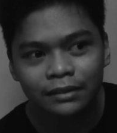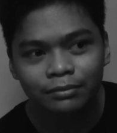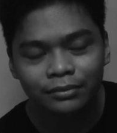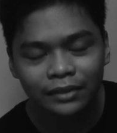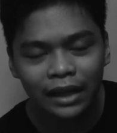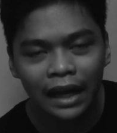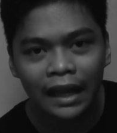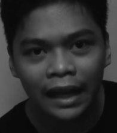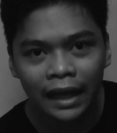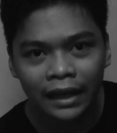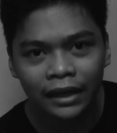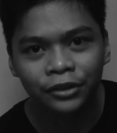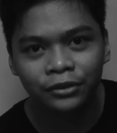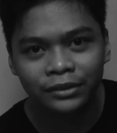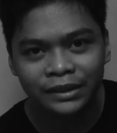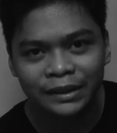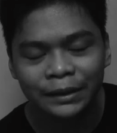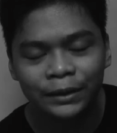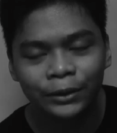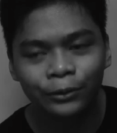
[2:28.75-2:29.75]
I like
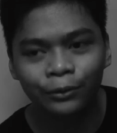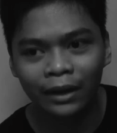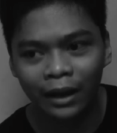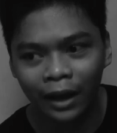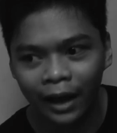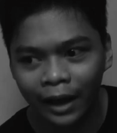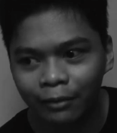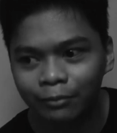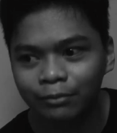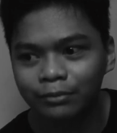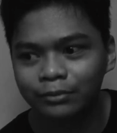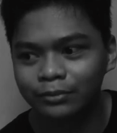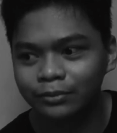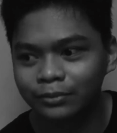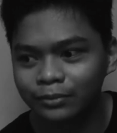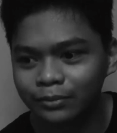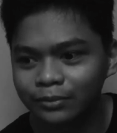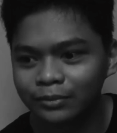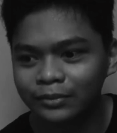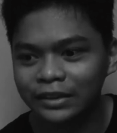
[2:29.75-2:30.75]
using glue a lot.
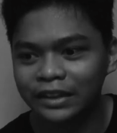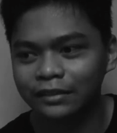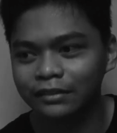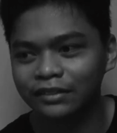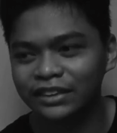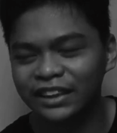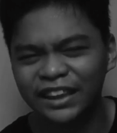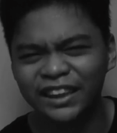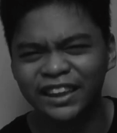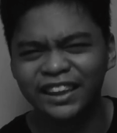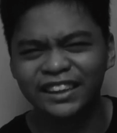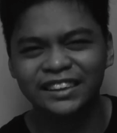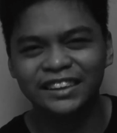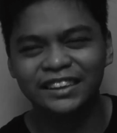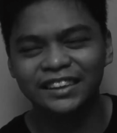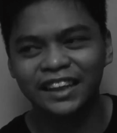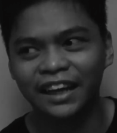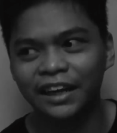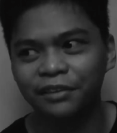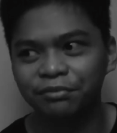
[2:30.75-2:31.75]
It's
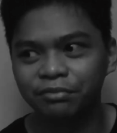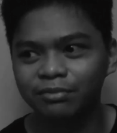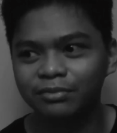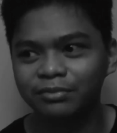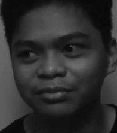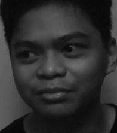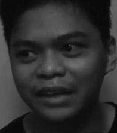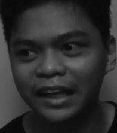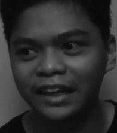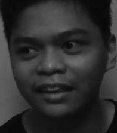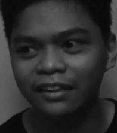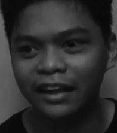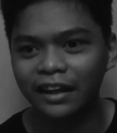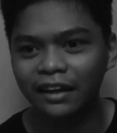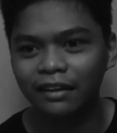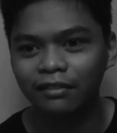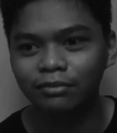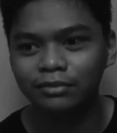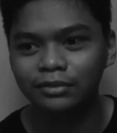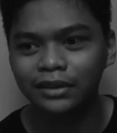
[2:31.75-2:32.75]
kind of my thing
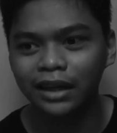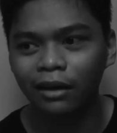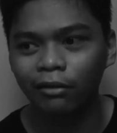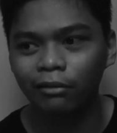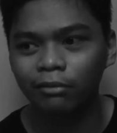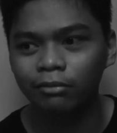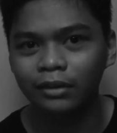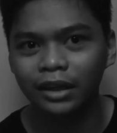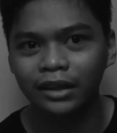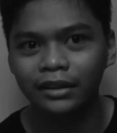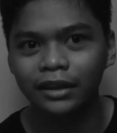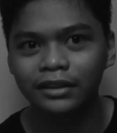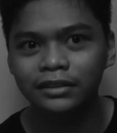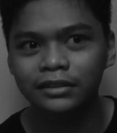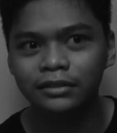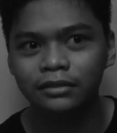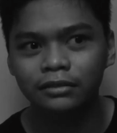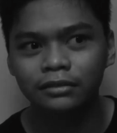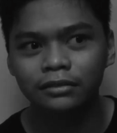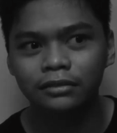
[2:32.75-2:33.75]
now, I guess.
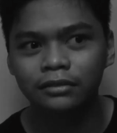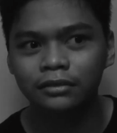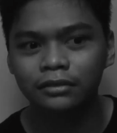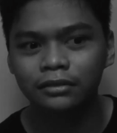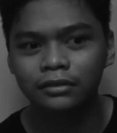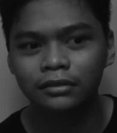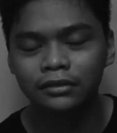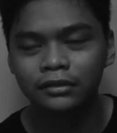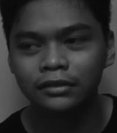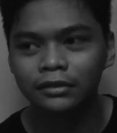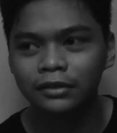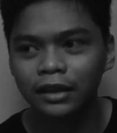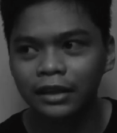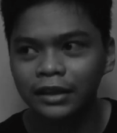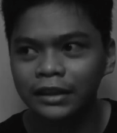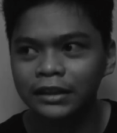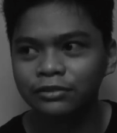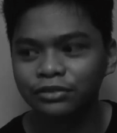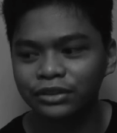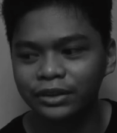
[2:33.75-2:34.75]
At
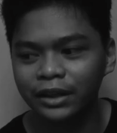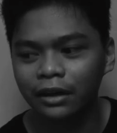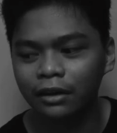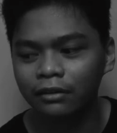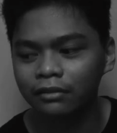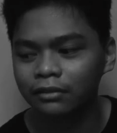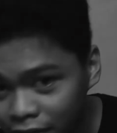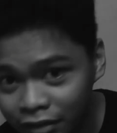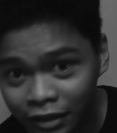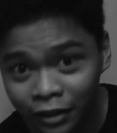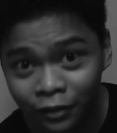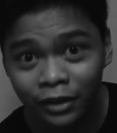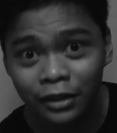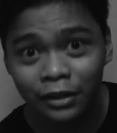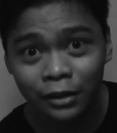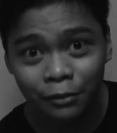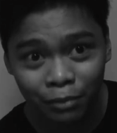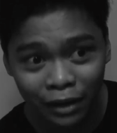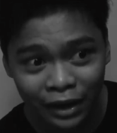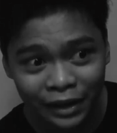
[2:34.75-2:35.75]
least for now. Now that
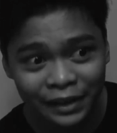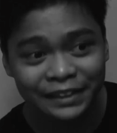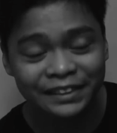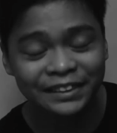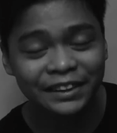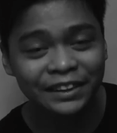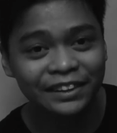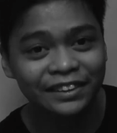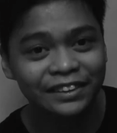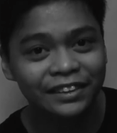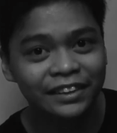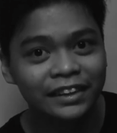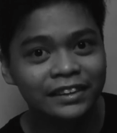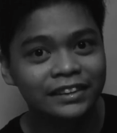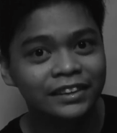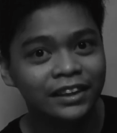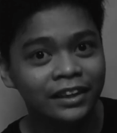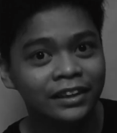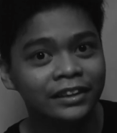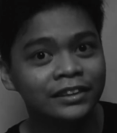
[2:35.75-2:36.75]
the body's done, I
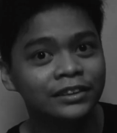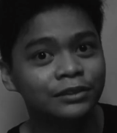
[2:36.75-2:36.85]
started to